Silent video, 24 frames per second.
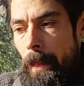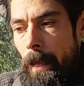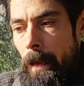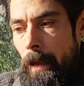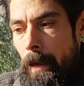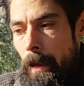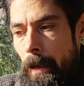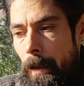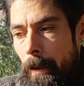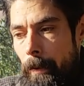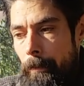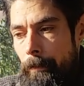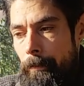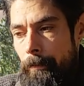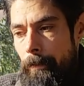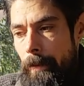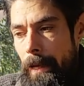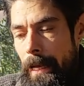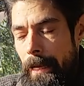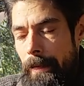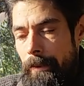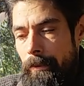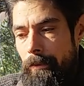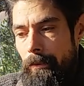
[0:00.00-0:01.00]

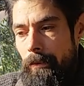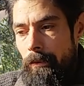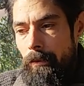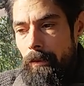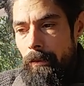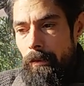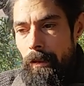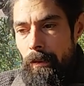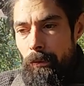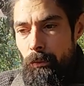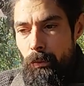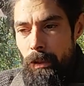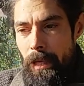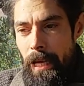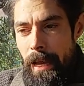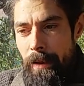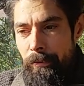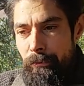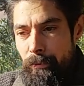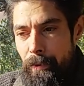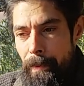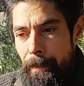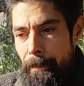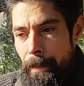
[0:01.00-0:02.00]
and
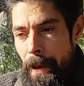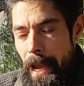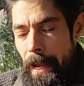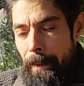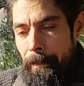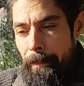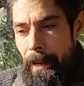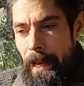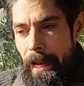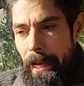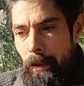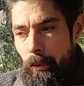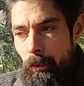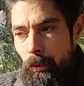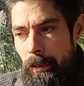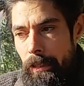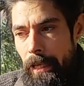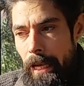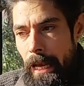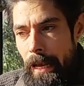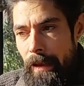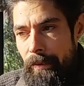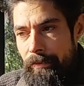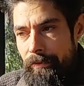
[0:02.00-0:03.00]
every backpack
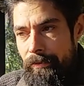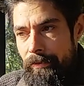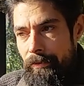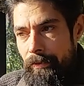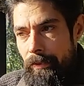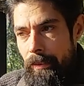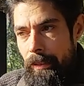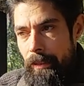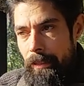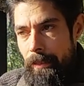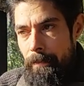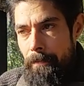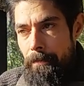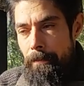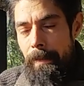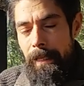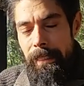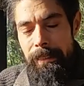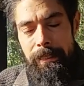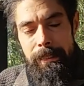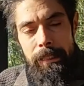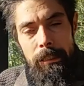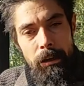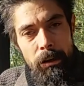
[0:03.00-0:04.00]
would have the
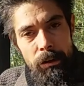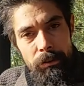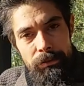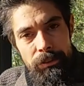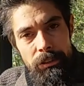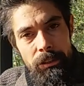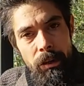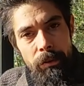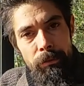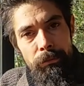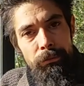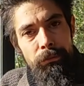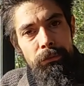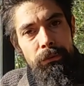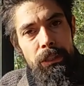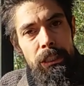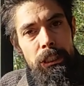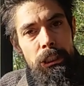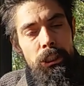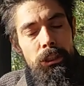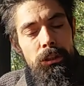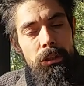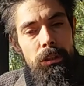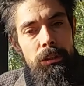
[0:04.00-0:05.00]
missing of some
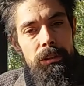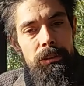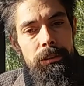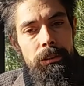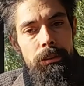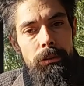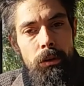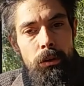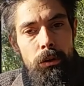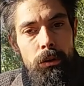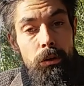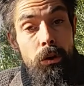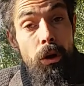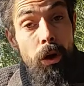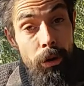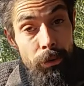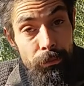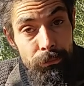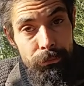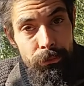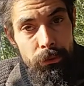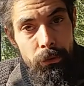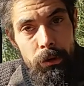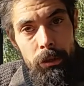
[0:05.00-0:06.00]
features or
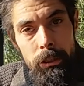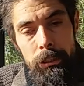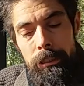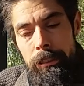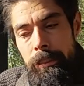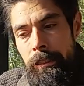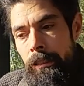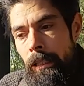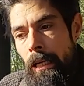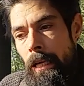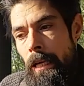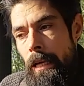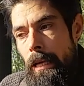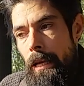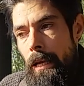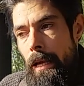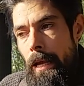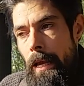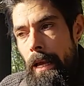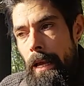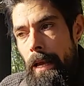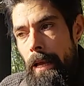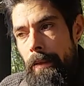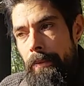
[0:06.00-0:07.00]
comforts
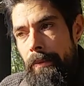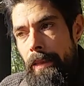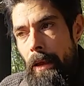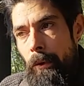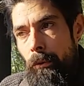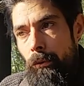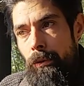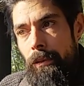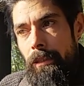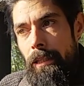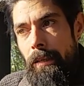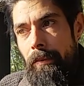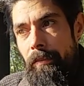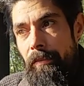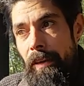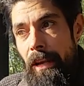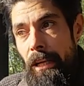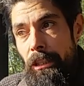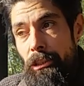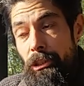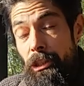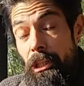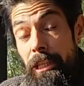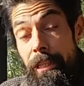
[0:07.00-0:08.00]
that would
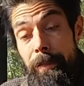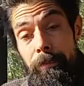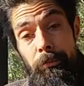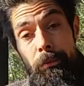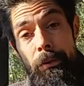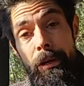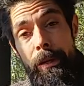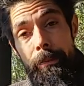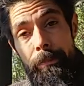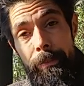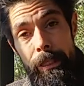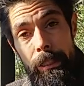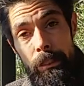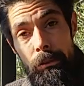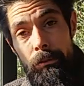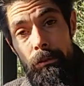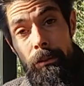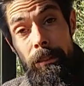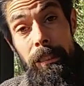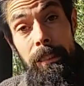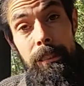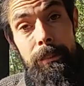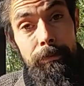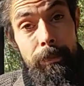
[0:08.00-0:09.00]
eventually bring me to
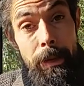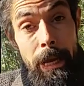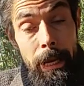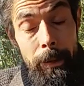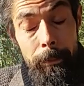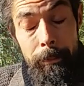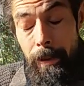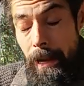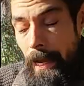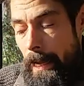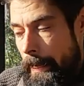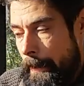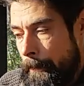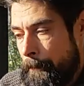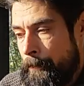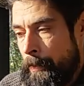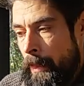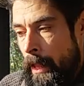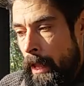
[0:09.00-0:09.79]
this backpack.